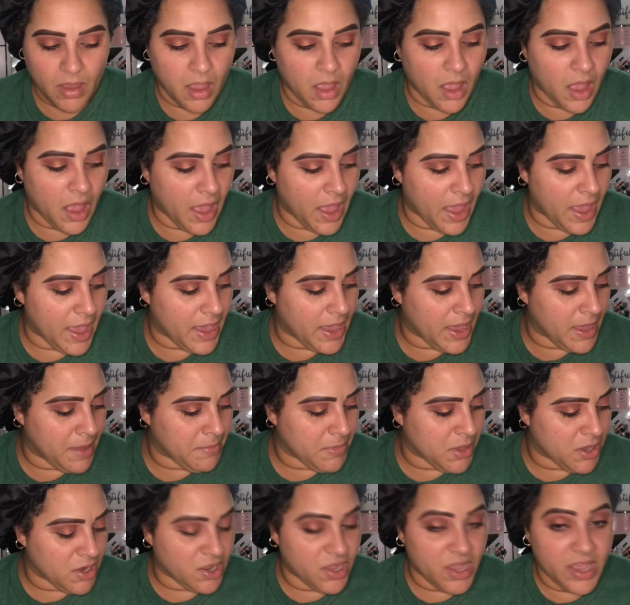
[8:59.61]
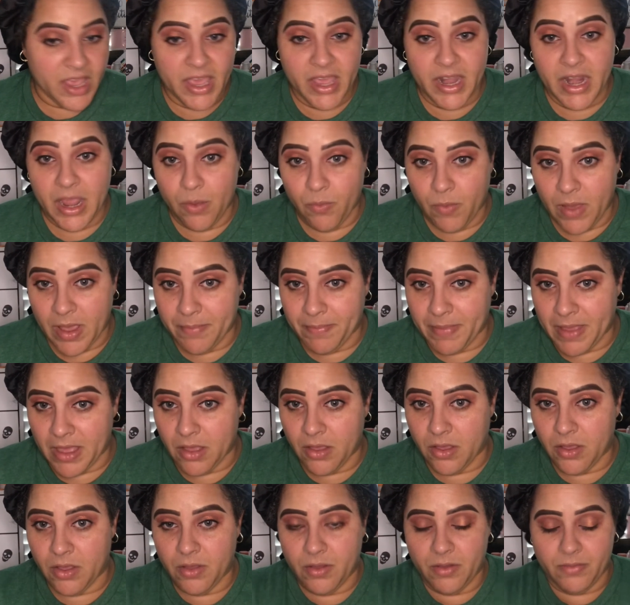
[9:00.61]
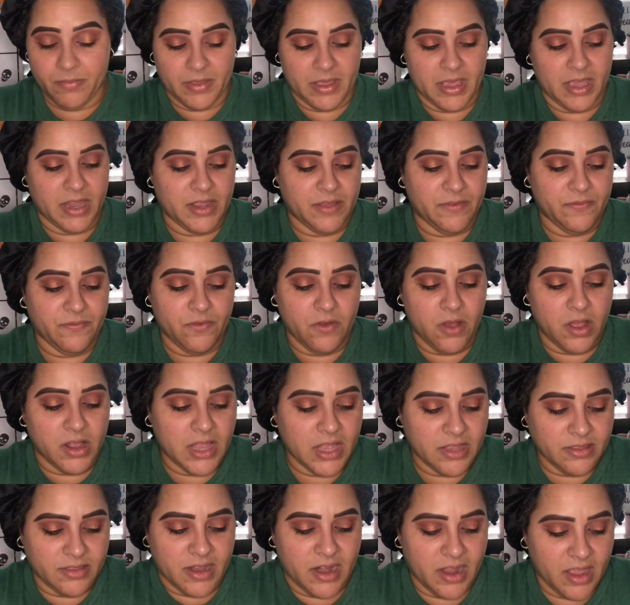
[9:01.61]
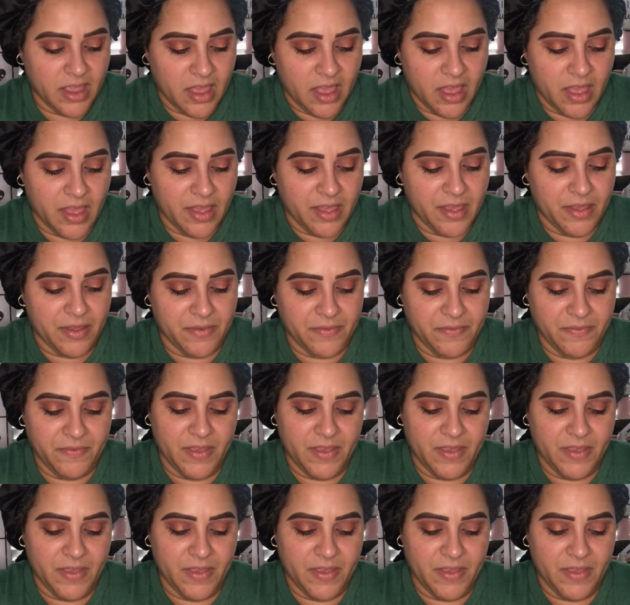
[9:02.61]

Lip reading: I am going to go ahead and wipe out any fallout that I have.